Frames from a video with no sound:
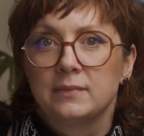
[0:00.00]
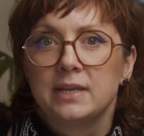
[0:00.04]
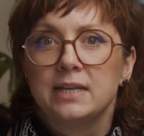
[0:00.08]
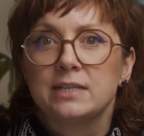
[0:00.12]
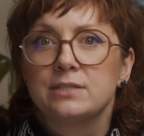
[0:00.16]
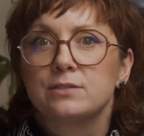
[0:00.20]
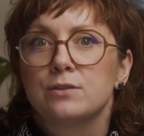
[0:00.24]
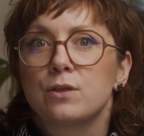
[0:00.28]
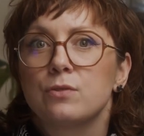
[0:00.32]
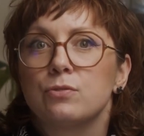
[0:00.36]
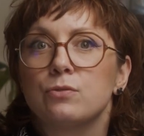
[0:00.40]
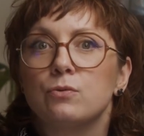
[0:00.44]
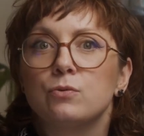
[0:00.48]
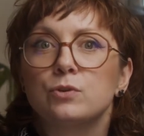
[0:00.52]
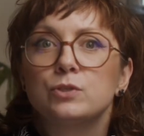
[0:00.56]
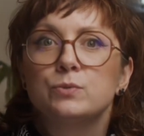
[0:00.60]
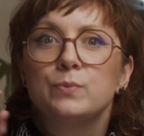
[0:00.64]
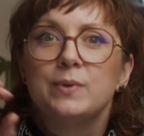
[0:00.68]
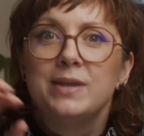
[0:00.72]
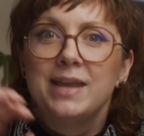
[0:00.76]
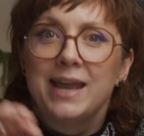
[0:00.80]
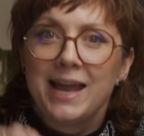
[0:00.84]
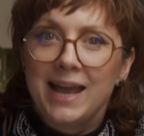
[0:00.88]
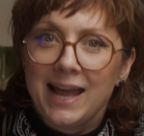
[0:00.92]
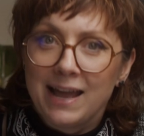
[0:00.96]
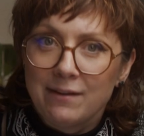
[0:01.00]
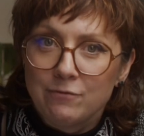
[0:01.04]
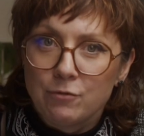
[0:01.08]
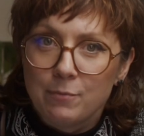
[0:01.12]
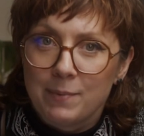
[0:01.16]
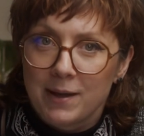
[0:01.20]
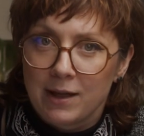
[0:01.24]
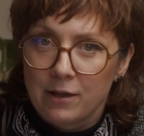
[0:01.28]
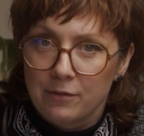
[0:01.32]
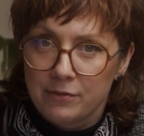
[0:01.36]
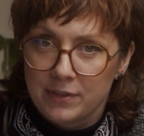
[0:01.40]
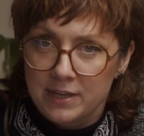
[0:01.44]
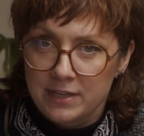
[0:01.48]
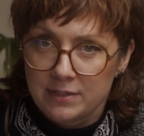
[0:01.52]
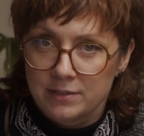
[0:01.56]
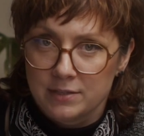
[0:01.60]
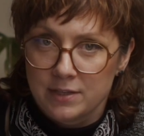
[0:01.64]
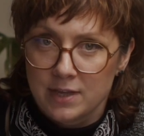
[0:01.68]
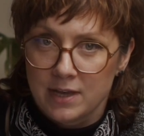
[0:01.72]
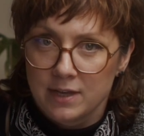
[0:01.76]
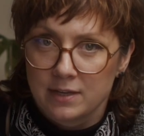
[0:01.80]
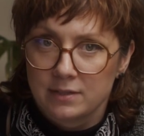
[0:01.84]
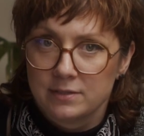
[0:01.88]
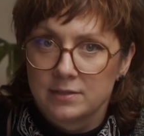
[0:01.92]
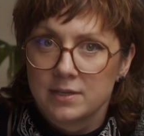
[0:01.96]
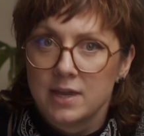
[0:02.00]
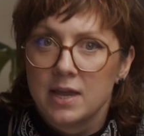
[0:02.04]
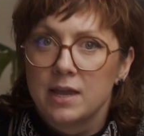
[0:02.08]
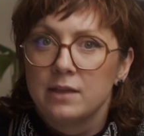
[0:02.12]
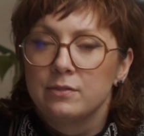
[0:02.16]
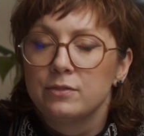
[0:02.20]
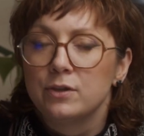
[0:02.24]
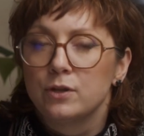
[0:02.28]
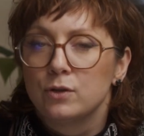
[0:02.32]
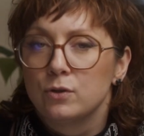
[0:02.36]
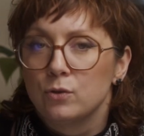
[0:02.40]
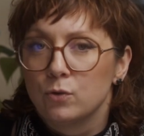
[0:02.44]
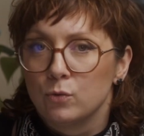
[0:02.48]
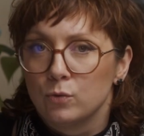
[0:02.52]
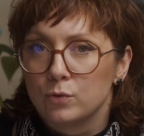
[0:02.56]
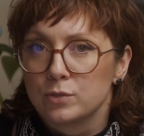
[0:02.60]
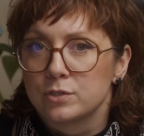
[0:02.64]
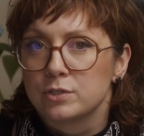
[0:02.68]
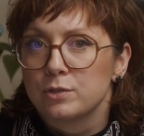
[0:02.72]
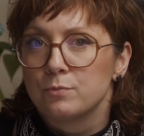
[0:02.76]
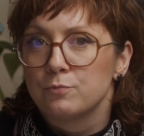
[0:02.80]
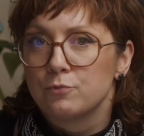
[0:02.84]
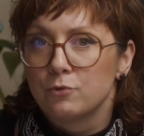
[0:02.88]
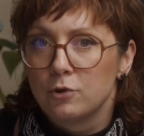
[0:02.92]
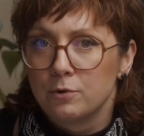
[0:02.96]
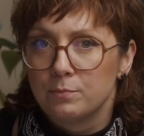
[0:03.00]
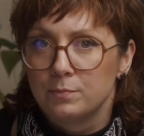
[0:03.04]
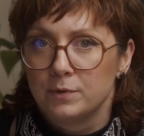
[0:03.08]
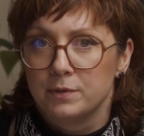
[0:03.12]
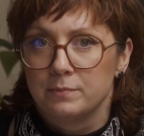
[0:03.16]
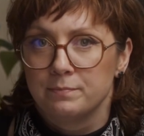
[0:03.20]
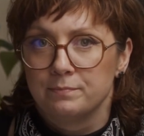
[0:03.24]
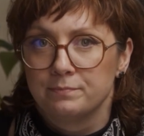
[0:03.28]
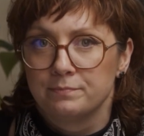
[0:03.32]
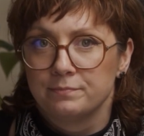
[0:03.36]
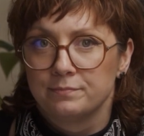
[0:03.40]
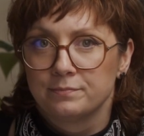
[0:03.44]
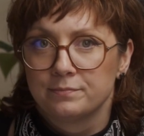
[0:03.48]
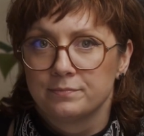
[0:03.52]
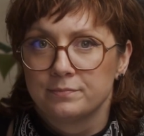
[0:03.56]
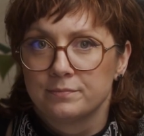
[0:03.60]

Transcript: It's the thoughts we have about these things that cause the problem.